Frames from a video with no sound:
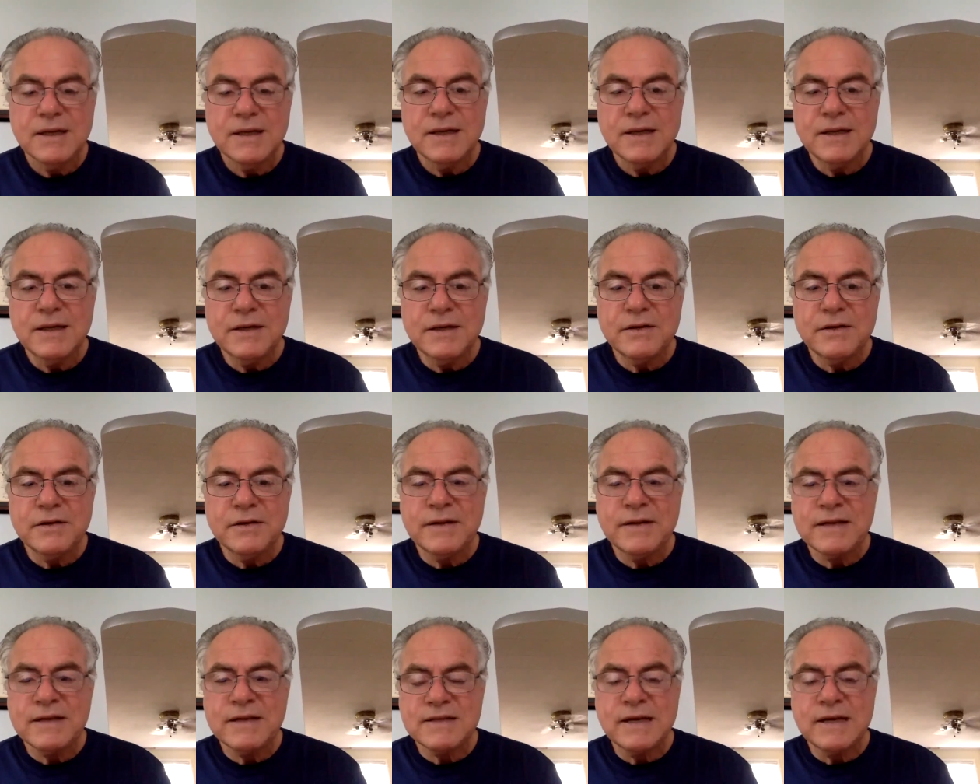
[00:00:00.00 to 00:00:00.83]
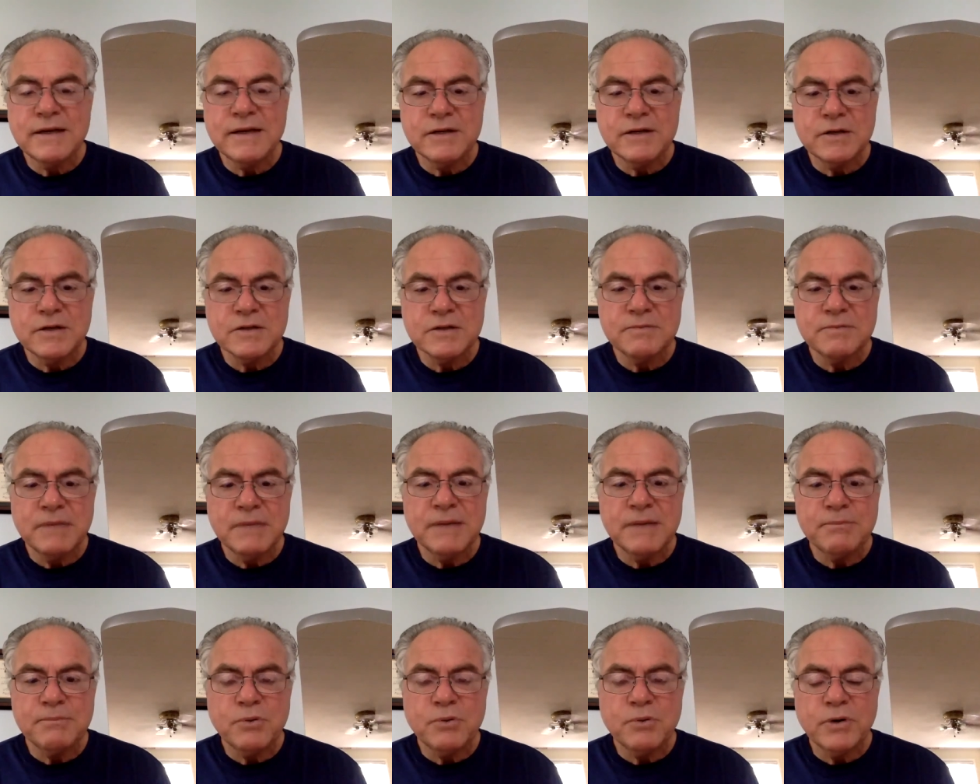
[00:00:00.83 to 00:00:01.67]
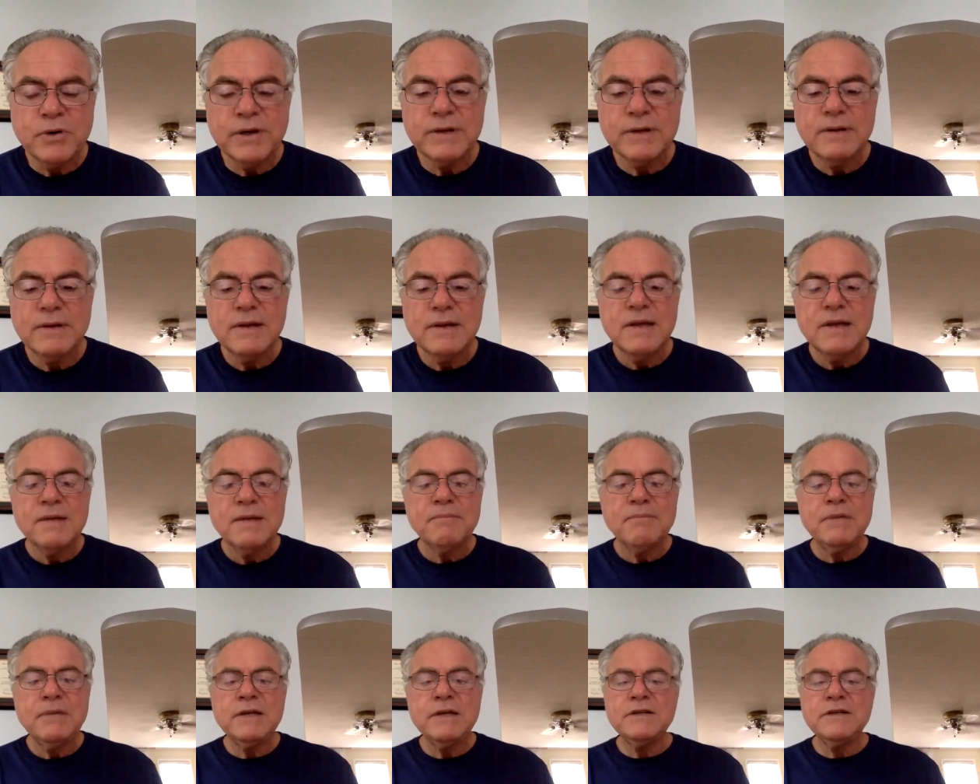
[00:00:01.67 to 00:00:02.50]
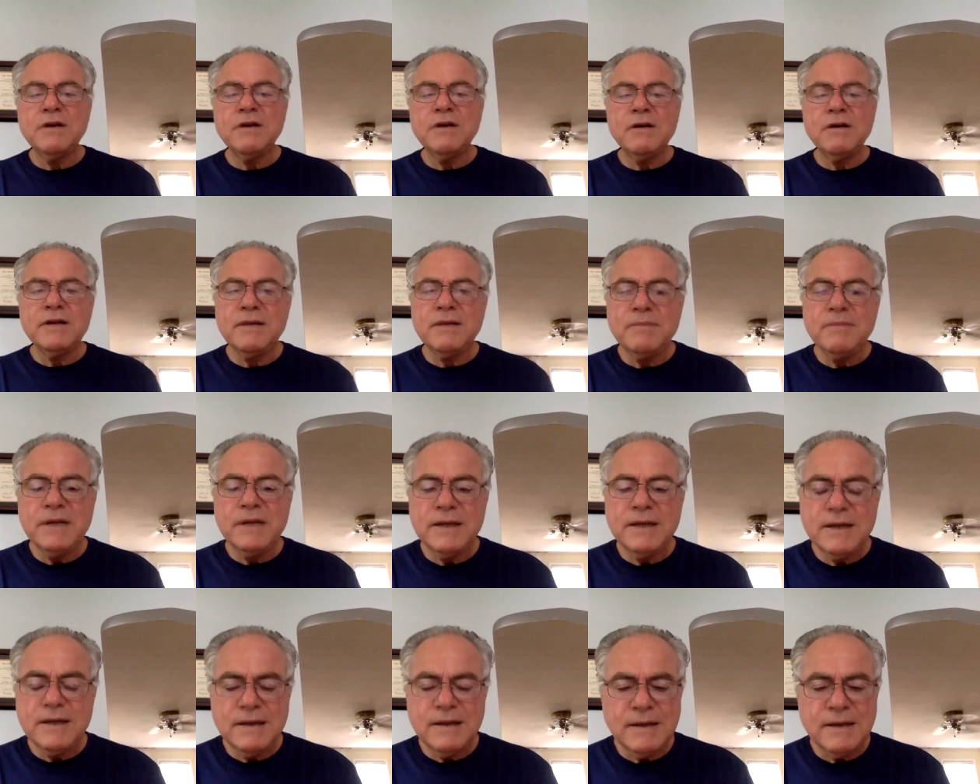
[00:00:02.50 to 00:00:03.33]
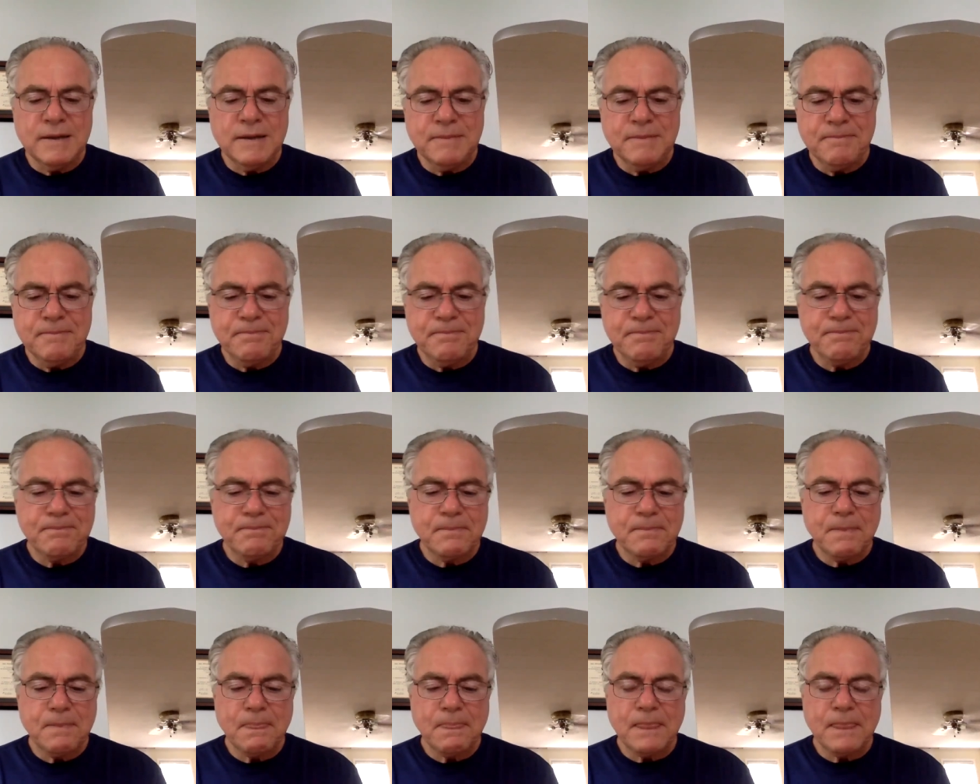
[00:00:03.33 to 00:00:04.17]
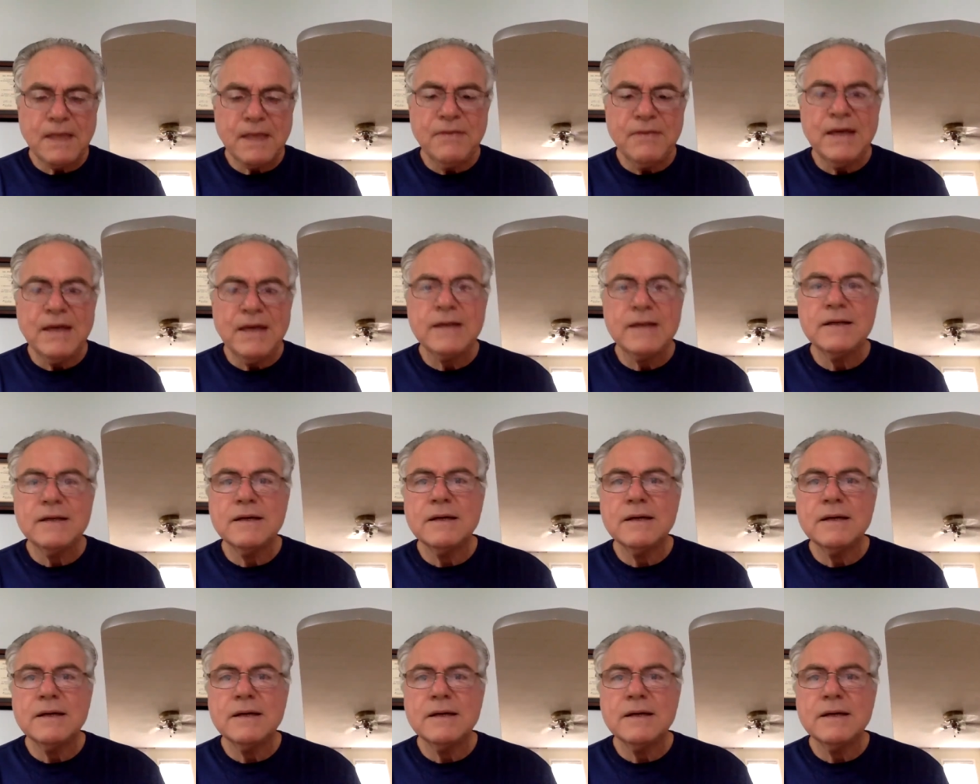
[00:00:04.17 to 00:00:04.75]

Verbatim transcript: you know, and that's Heidegger's main point. But it dawned on me um, that